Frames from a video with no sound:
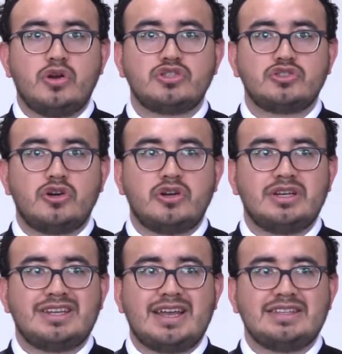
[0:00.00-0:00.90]
are
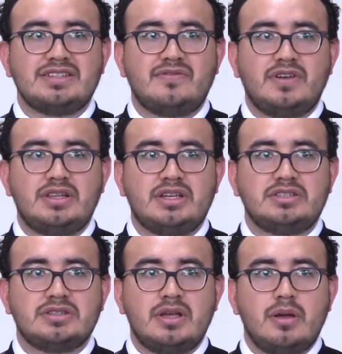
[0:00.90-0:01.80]
certain that as a
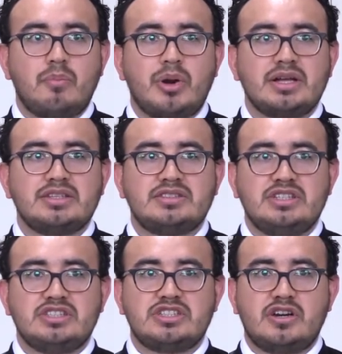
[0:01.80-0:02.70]
village,
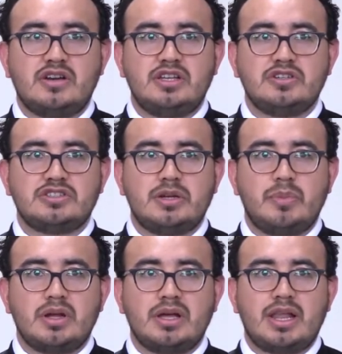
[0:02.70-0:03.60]
practicing shared leadership
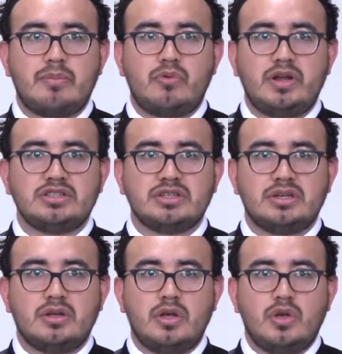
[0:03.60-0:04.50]
and
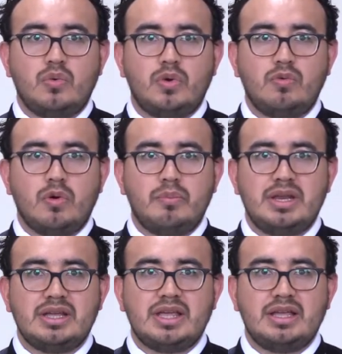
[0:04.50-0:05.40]
collaboration, we will
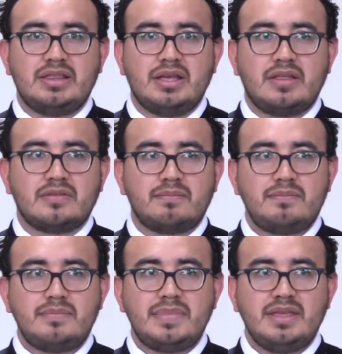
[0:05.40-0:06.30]
mitigate
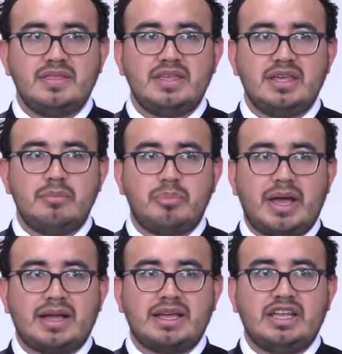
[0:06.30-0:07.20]
the
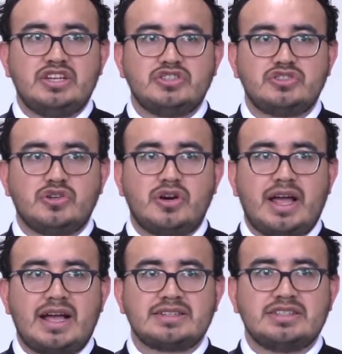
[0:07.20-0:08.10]
impact and ensure
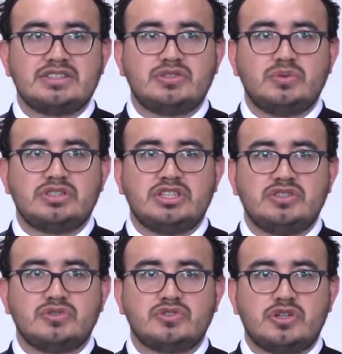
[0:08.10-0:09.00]
access to
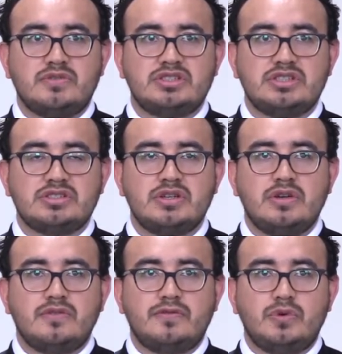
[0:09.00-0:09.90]
essential services,
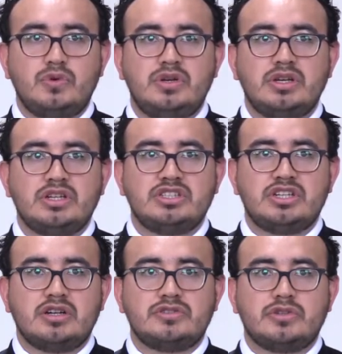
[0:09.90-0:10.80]
food,
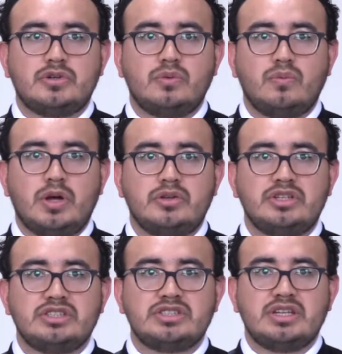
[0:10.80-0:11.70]
shelter,
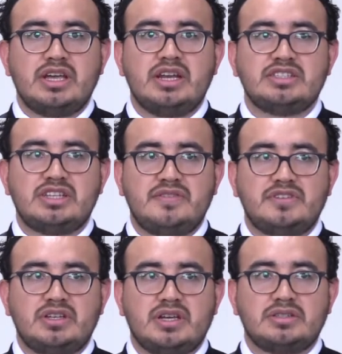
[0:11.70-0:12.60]
wellness, and a
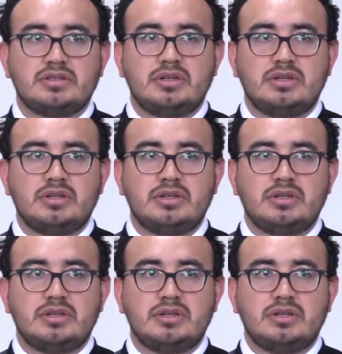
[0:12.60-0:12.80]
safety net.